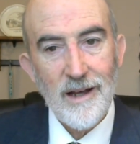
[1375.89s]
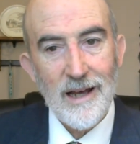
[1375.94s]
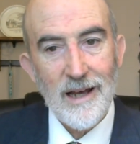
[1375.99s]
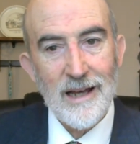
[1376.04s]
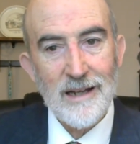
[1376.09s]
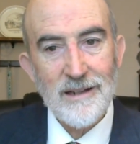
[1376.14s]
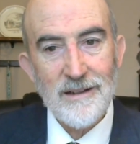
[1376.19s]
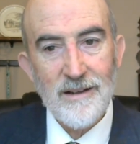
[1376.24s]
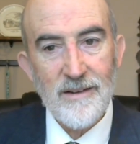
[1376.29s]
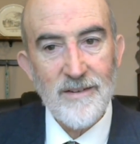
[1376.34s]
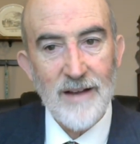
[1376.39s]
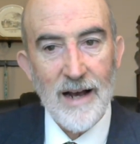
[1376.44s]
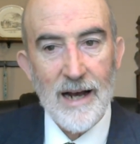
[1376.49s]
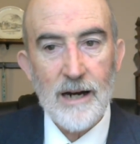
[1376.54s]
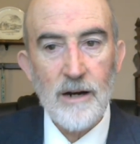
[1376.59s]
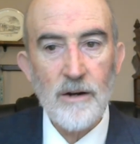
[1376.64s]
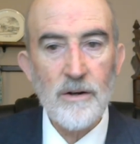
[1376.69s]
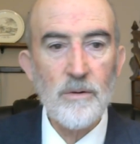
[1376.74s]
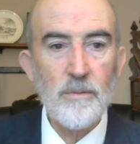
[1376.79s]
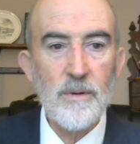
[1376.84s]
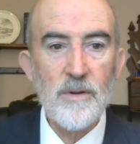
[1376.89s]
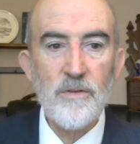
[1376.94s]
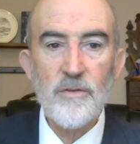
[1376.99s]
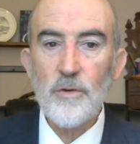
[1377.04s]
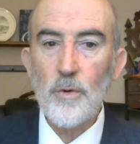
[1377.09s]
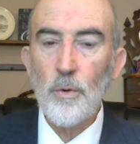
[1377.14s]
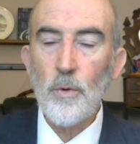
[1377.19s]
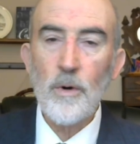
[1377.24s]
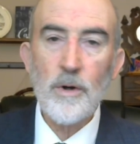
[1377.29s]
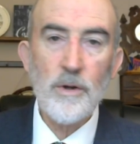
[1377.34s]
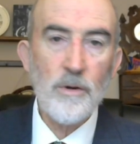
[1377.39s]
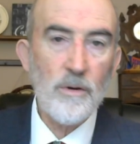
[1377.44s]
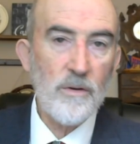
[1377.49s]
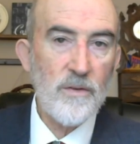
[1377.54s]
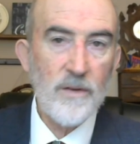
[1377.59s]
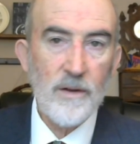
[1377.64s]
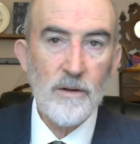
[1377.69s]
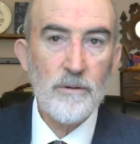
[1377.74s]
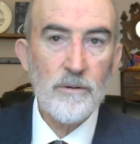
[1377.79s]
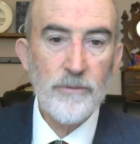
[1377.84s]
and desire to restore your
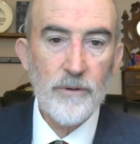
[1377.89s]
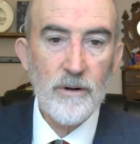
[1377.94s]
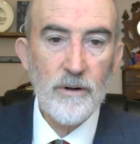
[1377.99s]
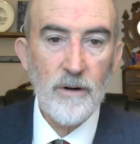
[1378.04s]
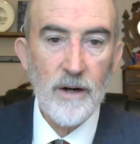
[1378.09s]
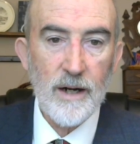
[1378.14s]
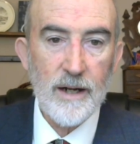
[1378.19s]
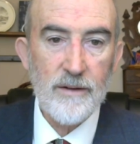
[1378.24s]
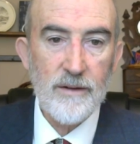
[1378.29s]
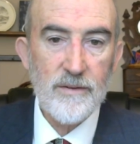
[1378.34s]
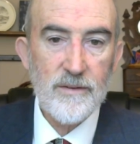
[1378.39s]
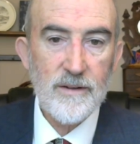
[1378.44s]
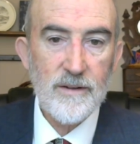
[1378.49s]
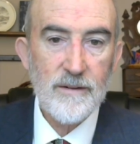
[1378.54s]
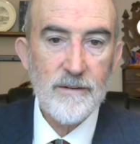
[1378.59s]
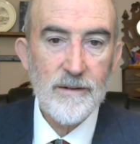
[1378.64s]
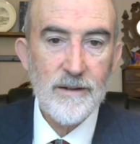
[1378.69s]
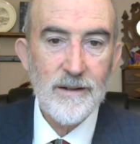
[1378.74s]
zeal for Christ.